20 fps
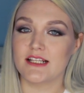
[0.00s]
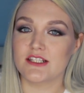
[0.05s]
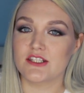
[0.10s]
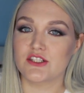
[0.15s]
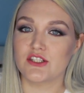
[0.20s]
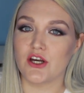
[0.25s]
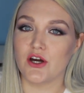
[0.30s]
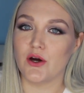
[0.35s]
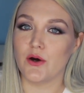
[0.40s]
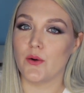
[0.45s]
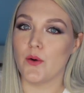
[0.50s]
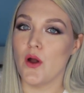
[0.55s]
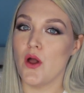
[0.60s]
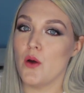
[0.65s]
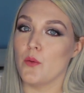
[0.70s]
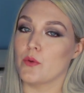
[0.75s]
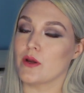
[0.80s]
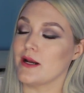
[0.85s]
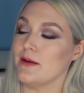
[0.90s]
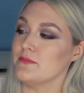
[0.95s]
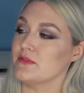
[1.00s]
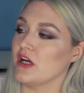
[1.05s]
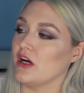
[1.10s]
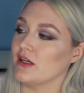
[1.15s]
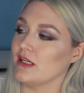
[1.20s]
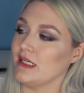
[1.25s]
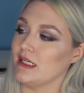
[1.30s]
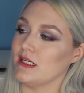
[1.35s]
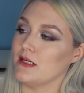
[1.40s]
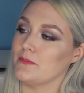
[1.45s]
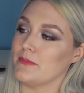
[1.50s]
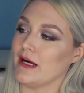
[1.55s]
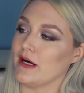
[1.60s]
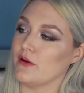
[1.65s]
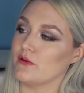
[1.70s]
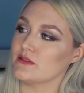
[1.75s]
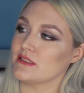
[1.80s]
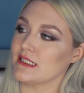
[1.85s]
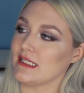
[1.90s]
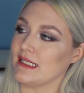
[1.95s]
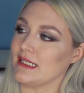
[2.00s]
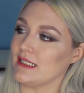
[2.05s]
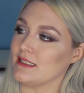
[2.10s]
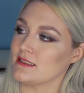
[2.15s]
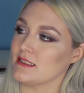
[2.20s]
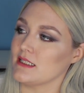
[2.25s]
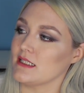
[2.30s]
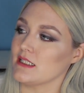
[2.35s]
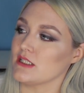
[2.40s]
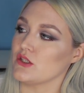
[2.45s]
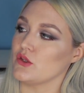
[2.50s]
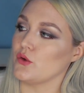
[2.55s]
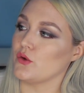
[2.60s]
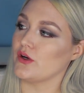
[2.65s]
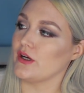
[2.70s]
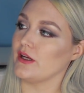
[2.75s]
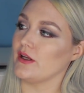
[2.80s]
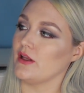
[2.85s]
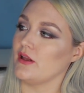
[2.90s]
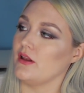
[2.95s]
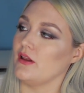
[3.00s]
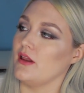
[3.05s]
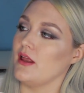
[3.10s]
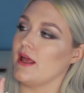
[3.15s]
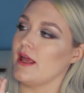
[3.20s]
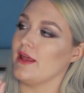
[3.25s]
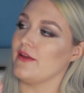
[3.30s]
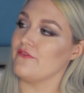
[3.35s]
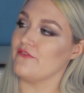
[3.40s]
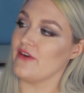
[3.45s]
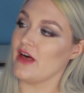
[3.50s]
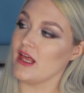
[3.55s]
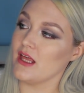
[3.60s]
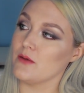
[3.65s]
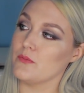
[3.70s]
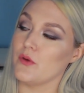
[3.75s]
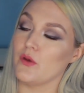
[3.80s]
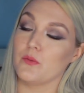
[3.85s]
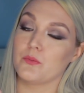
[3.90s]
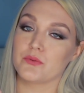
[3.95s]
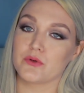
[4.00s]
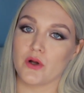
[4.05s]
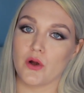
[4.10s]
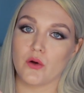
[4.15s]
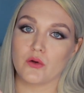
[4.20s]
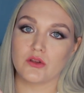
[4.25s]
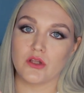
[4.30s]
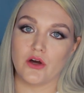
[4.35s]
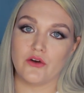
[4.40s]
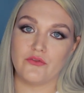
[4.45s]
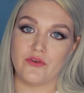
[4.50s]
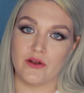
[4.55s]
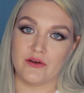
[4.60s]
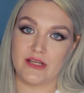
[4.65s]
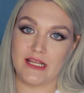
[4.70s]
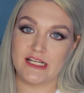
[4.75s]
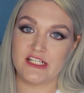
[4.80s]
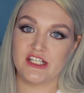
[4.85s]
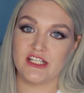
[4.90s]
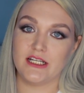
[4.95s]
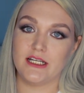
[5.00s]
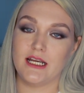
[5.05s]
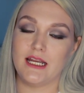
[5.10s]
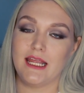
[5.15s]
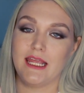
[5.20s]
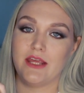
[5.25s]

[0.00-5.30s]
So what I'm talking about is this L'Oreal Infallible Pro Glow Foundation.